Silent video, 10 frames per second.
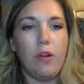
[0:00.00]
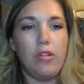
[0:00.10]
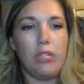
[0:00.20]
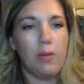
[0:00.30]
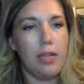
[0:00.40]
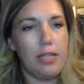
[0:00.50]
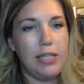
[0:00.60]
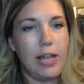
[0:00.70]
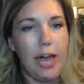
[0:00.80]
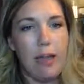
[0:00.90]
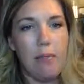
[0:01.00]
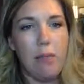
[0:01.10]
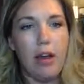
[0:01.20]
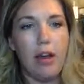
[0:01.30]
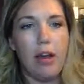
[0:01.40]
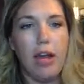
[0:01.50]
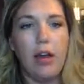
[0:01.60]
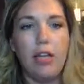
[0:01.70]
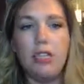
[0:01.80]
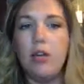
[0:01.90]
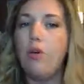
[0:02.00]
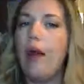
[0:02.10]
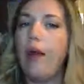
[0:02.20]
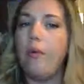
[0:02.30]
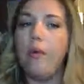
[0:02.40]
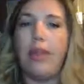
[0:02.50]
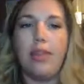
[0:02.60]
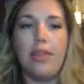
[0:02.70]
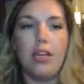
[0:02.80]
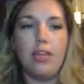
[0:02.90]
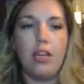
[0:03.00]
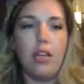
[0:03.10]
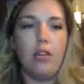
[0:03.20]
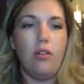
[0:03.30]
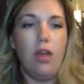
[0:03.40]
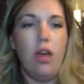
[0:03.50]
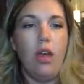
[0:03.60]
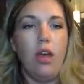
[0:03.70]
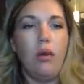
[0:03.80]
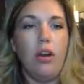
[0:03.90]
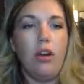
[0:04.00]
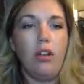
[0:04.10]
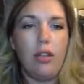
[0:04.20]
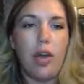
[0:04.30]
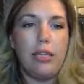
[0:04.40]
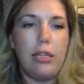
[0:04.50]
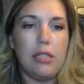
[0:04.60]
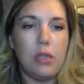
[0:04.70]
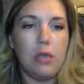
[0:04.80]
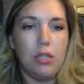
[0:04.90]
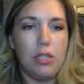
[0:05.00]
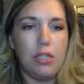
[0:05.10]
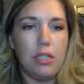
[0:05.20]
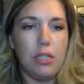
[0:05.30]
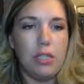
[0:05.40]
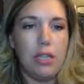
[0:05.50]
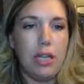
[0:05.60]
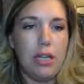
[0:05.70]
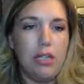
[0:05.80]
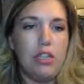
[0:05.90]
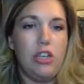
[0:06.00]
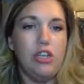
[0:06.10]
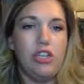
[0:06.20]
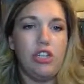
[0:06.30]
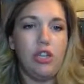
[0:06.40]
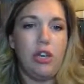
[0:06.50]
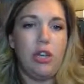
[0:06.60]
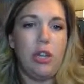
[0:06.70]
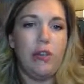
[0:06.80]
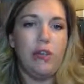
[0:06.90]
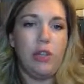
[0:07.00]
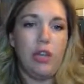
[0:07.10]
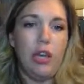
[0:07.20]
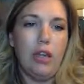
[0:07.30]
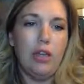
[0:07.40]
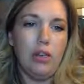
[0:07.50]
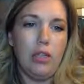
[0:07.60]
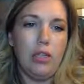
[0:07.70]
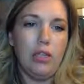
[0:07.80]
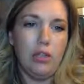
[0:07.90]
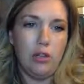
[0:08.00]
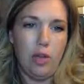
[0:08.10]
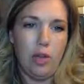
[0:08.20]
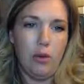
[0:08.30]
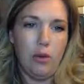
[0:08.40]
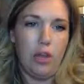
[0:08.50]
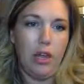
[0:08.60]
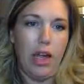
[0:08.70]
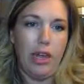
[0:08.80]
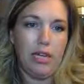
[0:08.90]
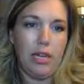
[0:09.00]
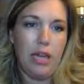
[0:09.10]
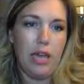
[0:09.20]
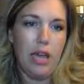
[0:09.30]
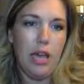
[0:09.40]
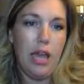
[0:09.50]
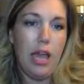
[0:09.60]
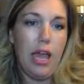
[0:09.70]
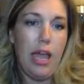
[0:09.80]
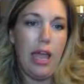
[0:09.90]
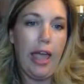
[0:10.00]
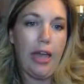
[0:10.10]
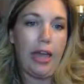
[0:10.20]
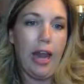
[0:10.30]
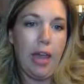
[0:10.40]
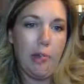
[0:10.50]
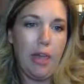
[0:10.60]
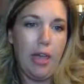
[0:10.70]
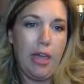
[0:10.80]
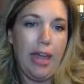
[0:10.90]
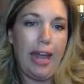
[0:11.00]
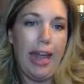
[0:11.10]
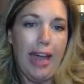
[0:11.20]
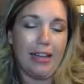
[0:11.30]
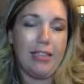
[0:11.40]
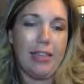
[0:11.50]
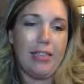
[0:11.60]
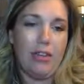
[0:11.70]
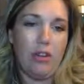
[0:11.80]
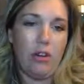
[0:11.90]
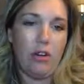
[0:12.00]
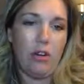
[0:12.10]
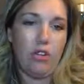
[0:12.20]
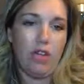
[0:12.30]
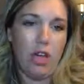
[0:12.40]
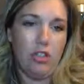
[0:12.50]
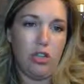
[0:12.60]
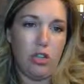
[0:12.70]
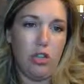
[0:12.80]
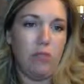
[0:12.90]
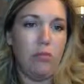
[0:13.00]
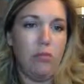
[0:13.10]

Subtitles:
Crystal wants the IEP parent guide also. I will get that to you. What are your thoughts on school districts' needs to ensure that a fully included student with ID and an IEP can access the general education